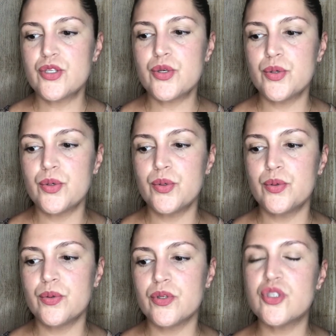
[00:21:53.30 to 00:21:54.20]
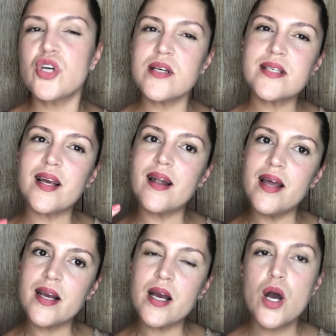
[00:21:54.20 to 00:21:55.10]
to just
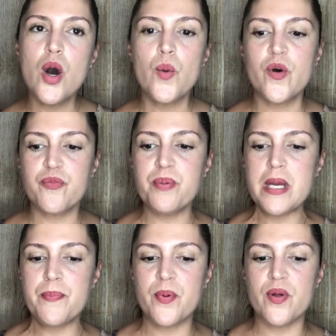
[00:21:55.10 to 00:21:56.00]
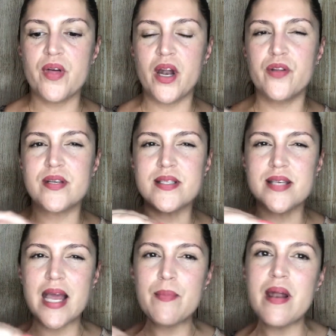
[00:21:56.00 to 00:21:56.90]
click with people that are in the
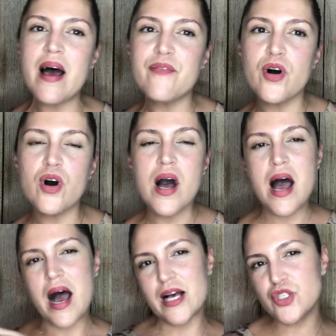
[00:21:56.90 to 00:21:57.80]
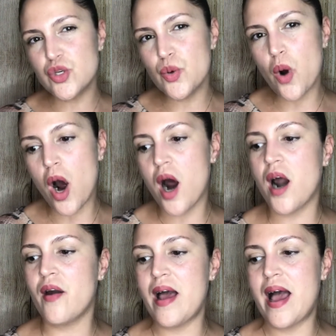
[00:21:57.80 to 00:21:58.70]
same level as you
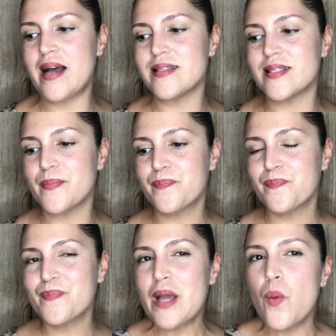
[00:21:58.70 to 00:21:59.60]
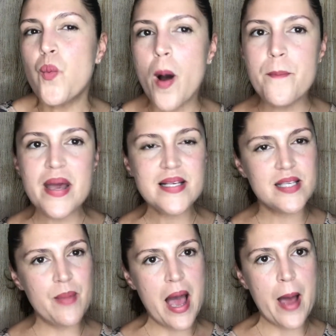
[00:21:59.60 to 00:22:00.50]
are and what makes
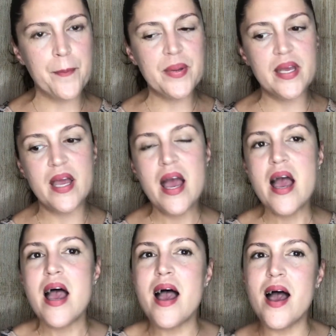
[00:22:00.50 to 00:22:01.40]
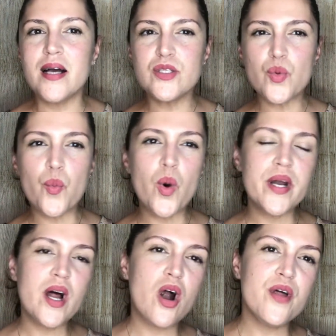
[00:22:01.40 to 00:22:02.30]
them happy and
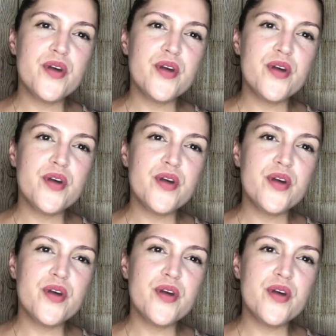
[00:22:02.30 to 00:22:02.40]
what are